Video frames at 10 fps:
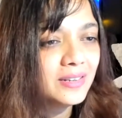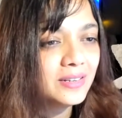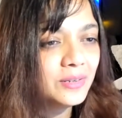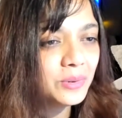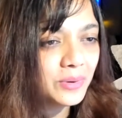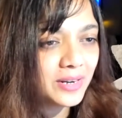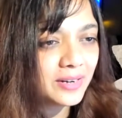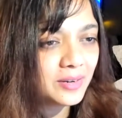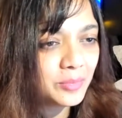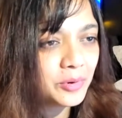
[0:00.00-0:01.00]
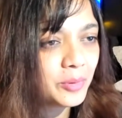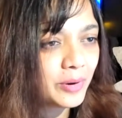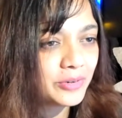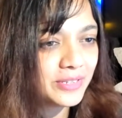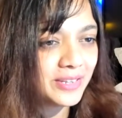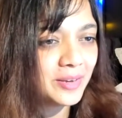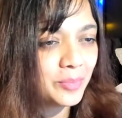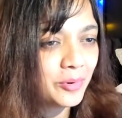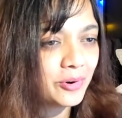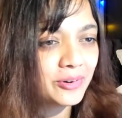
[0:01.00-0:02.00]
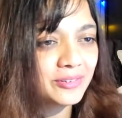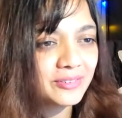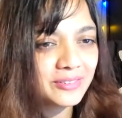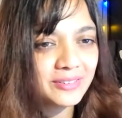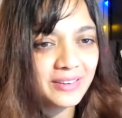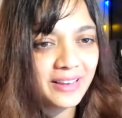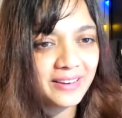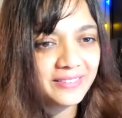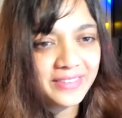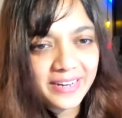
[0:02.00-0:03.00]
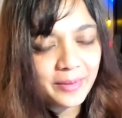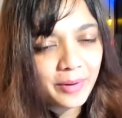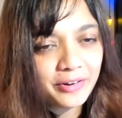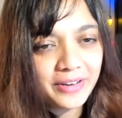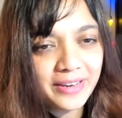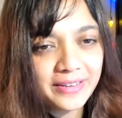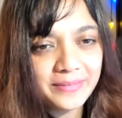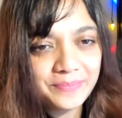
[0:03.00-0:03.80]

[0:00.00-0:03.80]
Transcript: know a little more about Singapore, and read about it.